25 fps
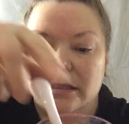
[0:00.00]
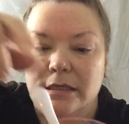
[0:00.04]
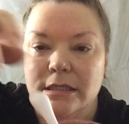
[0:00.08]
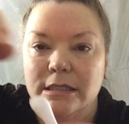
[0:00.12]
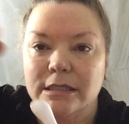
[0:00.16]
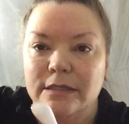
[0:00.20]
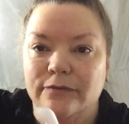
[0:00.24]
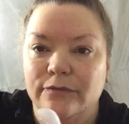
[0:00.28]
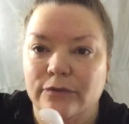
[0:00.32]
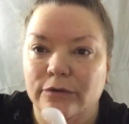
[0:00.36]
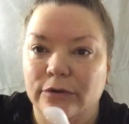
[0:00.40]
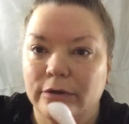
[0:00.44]

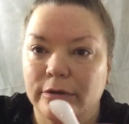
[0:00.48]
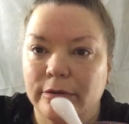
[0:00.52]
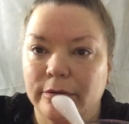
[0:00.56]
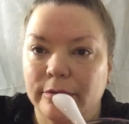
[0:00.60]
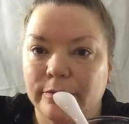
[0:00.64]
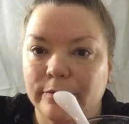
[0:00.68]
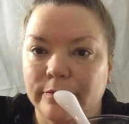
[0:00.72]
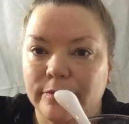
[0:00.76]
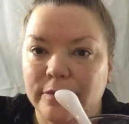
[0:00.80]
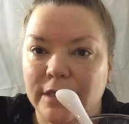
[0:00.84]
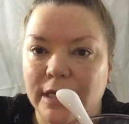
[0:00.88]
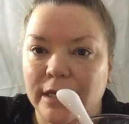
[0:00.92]
this
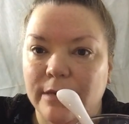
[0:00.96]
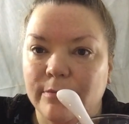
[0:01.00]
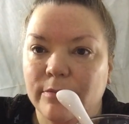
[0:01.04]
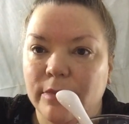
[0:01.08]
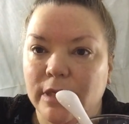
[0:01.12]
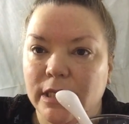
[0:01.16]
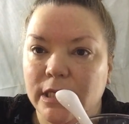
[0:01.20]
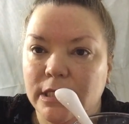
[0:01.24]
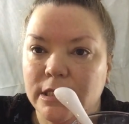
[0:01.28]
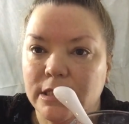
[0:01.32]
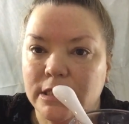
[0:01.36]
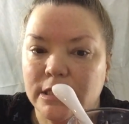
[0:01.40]
for 10
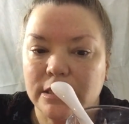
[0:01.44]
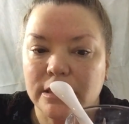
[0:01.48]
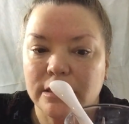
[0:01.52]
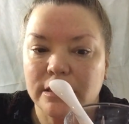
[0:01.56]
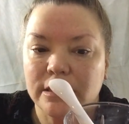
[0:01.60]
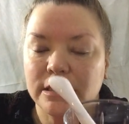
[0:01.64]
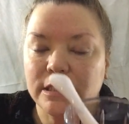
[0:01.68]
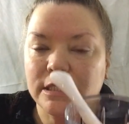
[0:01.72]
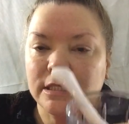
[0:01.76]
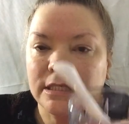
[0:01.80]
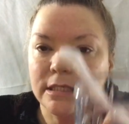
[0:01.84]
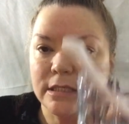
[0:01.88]
minutes.
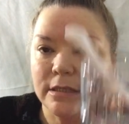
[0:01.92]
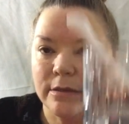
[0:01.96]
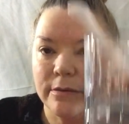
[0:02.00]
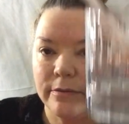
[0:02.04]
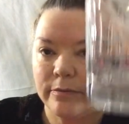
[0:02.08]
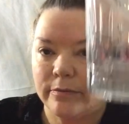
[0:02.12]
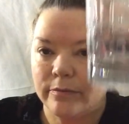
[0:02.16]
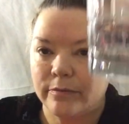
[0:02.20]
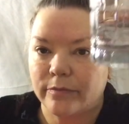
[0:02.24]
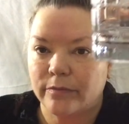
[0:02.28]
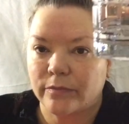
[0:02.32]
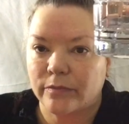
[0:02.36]
This is
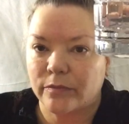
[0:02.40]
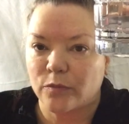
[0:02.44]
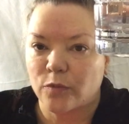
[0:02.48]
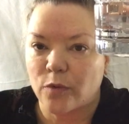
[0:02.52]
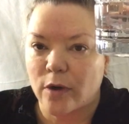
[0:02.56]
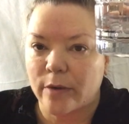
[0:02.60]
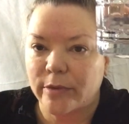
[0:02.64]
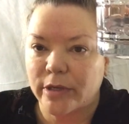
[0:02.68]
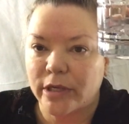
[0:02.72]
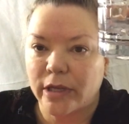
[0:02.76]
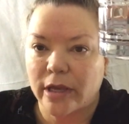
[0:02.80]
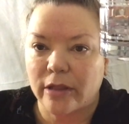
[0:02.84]
a
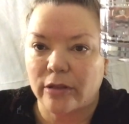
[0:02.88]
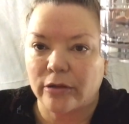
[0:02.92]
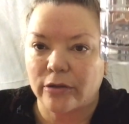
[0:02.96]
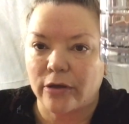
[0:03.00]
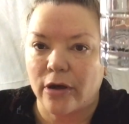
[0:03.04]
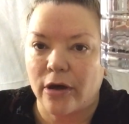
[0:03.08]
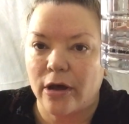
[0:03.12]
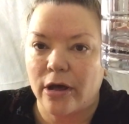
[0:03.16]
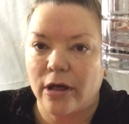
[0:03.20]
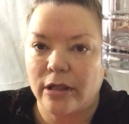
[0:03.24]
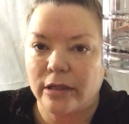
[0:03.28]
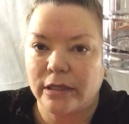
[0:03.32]
rubbing
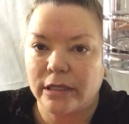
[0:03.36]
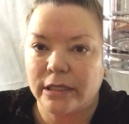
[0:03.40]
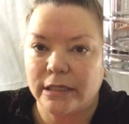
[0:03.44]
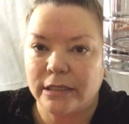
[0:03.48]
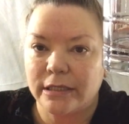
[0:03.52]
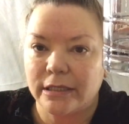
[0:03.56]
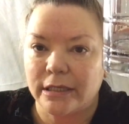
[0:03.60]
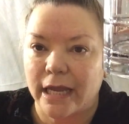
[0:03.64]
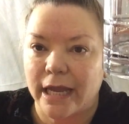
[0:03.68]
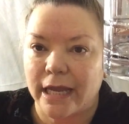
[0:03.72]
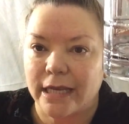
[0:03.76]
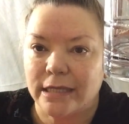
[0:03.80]
alcohol in a
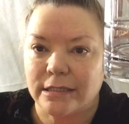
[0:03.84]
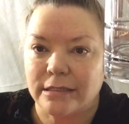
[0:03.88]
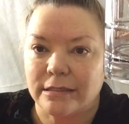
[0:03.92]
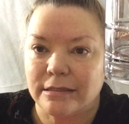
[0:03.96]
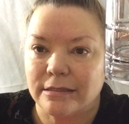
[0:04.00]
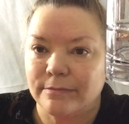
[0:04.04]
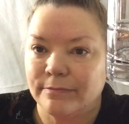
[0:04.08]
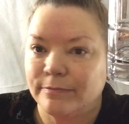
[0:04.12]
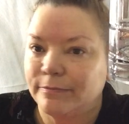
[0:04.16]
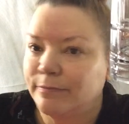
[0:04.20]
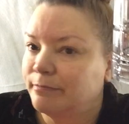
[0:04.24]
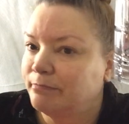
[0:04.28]

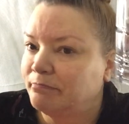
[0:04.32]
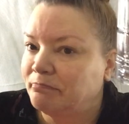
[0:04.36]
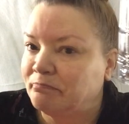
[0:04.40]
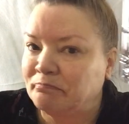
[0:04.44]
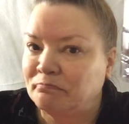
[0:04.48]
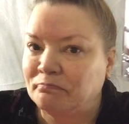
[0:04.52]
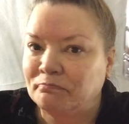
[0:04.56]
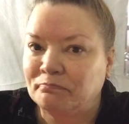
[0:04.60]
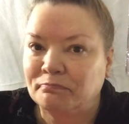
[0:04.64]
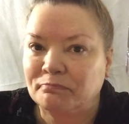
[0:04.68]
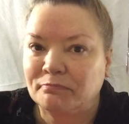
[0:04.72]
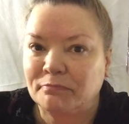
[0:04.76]
glass.
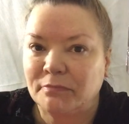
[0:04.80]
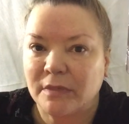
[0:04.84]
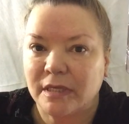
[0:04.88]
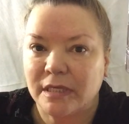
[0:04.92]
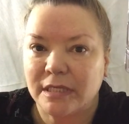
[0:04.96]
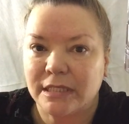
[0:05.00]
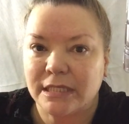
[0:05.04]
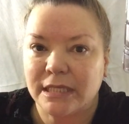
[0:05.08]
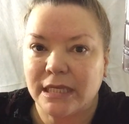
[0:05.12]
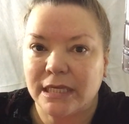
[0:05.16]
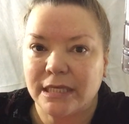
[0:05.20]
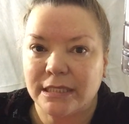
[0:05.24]

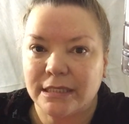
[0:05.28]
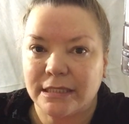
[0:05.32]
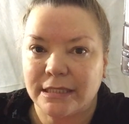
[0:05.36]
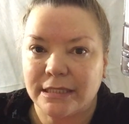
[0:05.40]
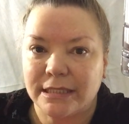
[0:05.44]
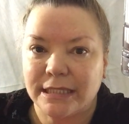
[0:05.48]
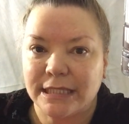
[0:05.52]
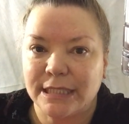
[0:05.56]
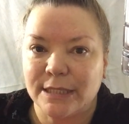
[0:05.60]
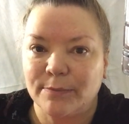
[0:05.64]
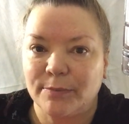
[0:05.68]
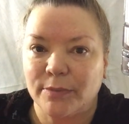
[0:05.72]
It's that
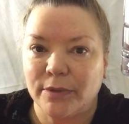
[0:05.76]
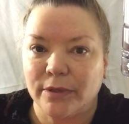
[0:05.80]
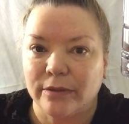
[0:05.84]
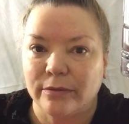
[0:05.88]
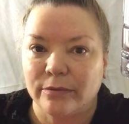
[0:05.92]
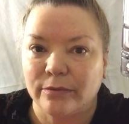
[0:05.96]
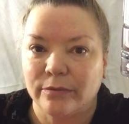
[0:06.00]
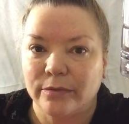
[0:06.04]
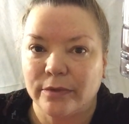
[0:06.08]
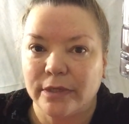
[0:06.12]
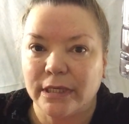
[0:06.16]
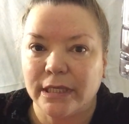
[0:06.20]

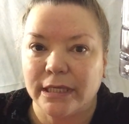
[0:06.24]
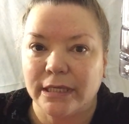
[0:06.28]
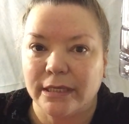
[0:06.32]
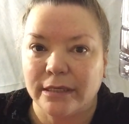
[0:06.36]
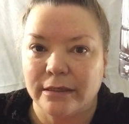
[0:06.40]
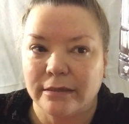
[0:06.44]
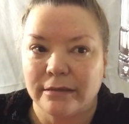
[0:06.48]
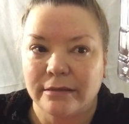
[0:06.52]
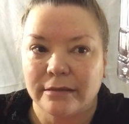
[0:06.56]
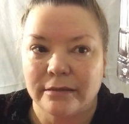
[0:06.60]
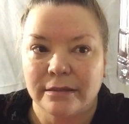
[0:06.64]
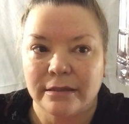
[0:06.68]
simple, really.
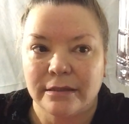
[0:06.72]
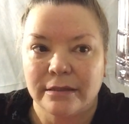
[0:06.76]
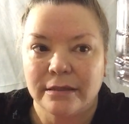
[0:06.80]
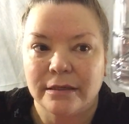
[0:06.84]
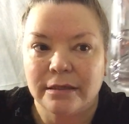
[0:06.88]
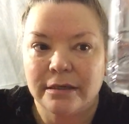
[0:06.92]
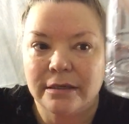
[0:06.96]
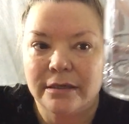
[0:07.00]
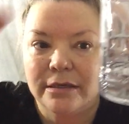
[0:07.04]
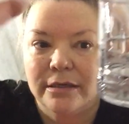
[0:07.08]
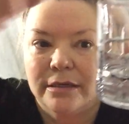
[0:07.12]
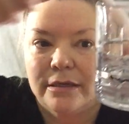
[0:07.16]

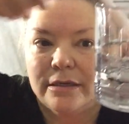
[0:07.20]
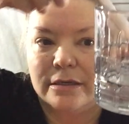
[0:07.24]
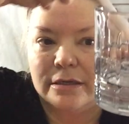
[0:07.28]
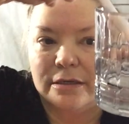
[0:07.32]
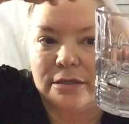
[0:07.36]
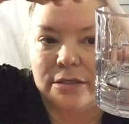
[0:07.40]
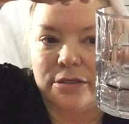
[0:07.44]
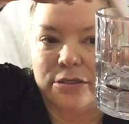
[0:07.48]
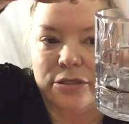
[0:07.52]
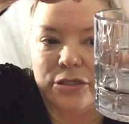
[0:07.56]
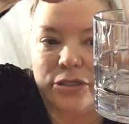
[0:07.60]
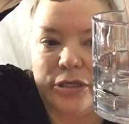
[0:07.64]

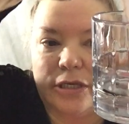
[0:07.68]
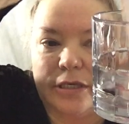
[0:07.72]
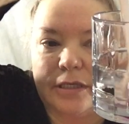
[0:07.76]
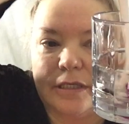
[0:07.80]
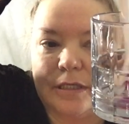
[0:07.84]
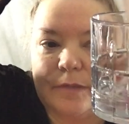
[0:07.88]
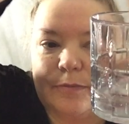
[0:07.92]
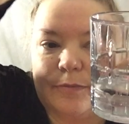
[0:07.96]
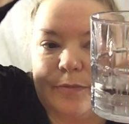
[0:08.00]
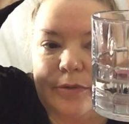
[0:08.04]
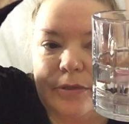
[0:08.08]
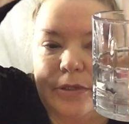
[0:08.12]

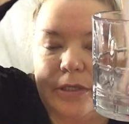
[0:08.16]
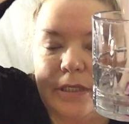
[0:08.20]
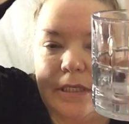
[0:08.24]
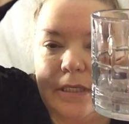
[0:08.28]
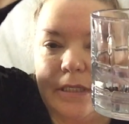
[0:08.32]
Just put